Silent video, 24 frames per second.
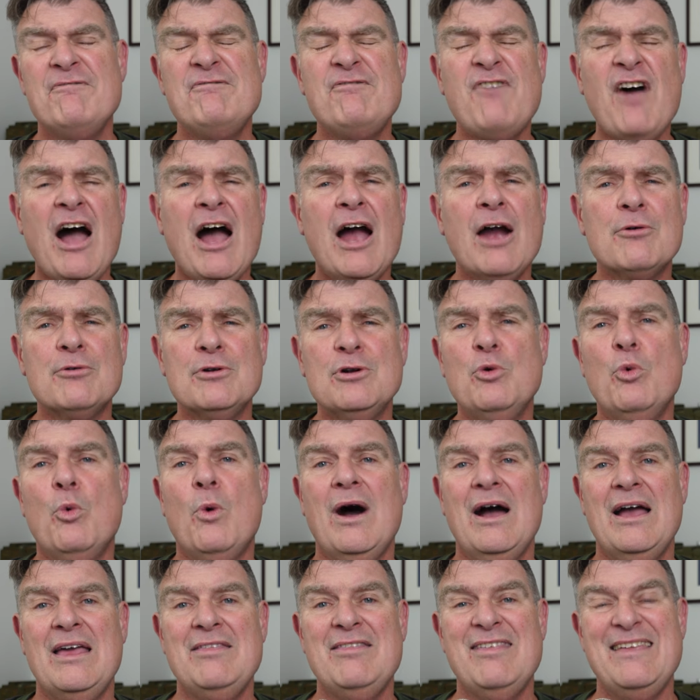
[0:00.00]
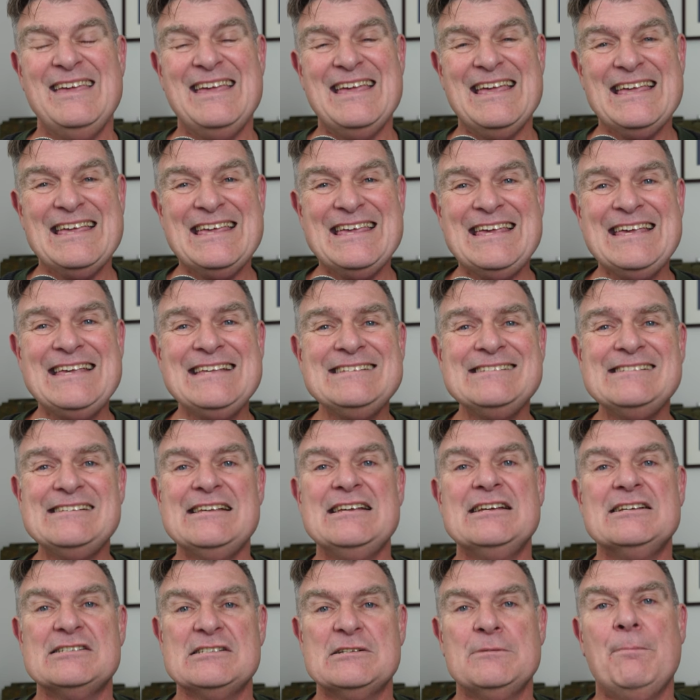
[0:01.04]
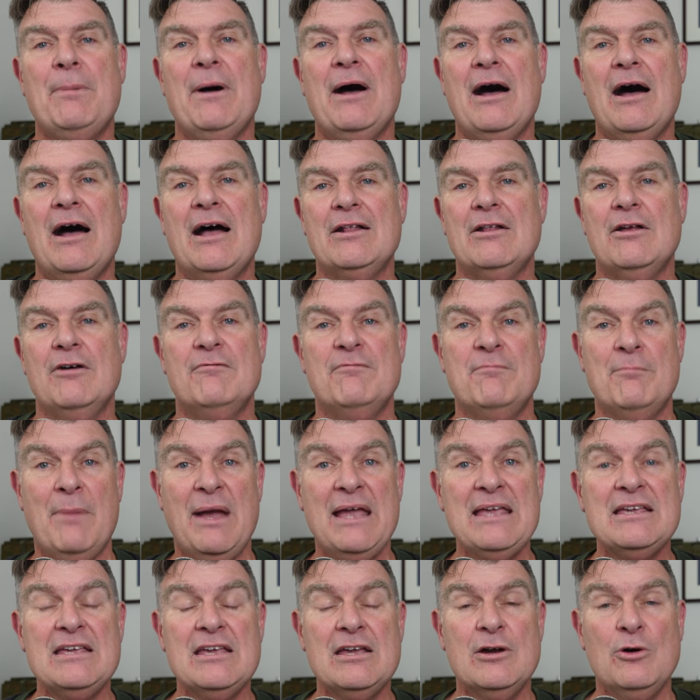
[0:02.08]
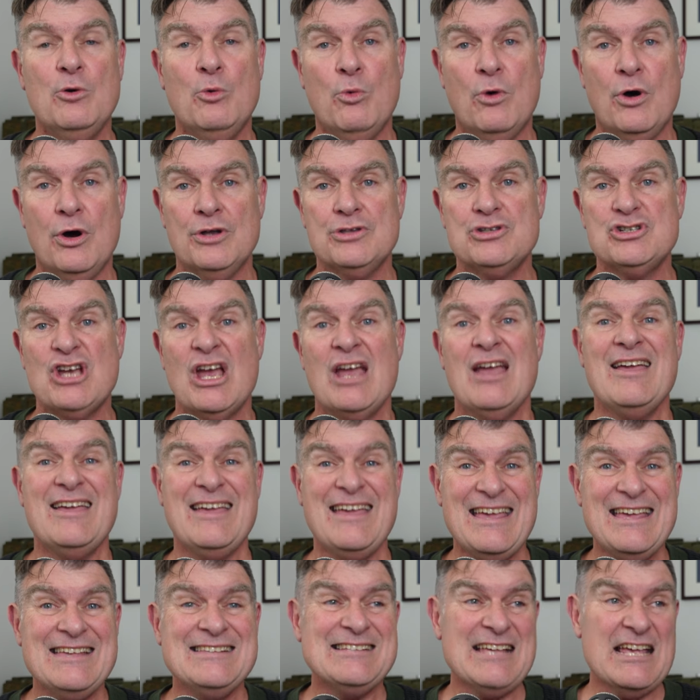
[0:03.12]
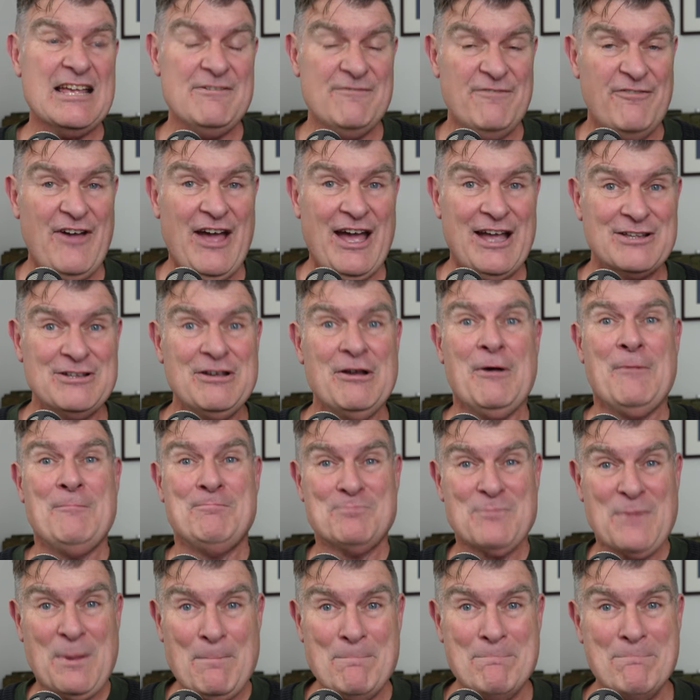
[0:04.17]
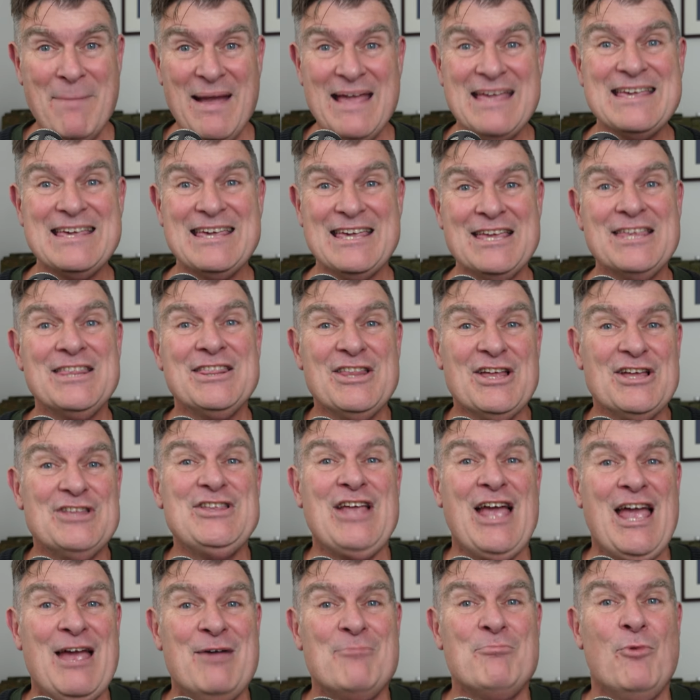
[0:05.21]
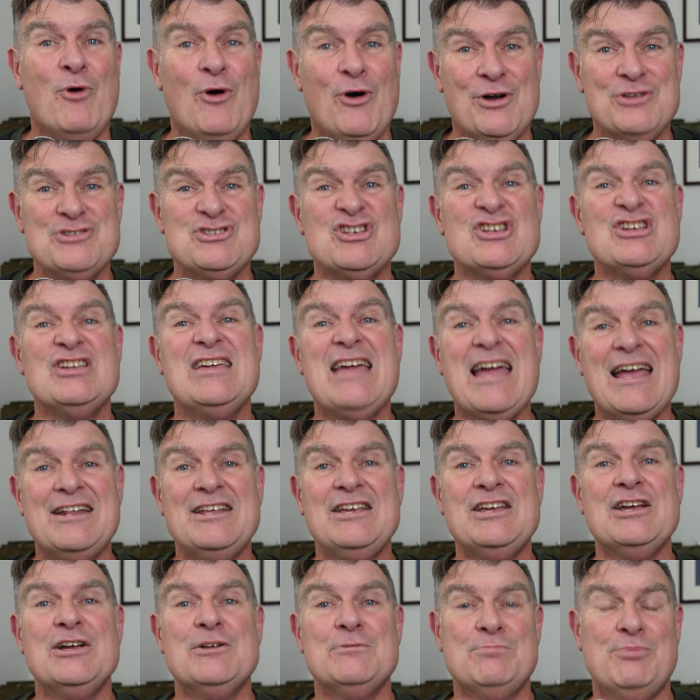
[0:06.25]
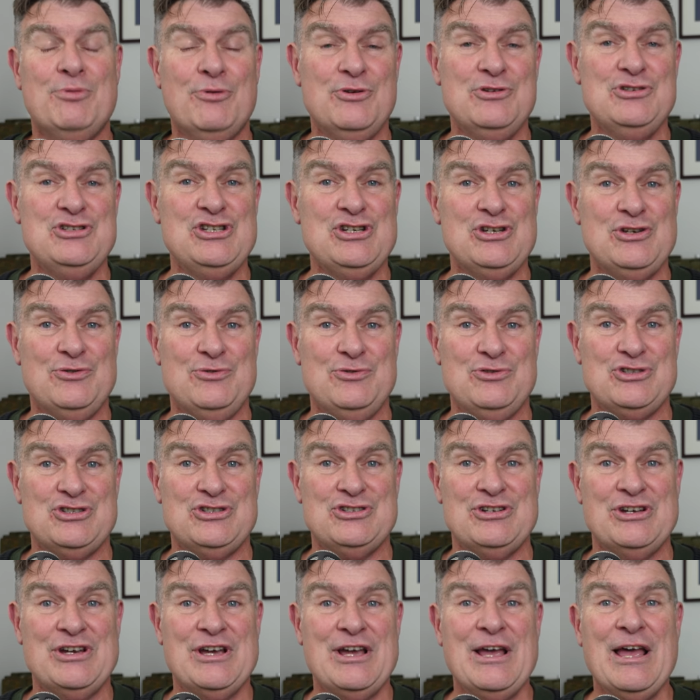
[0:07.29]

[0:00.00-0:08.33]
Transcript: Far and away, the easiest part of making a watch is, in fact, making the damn watch, getting it produced.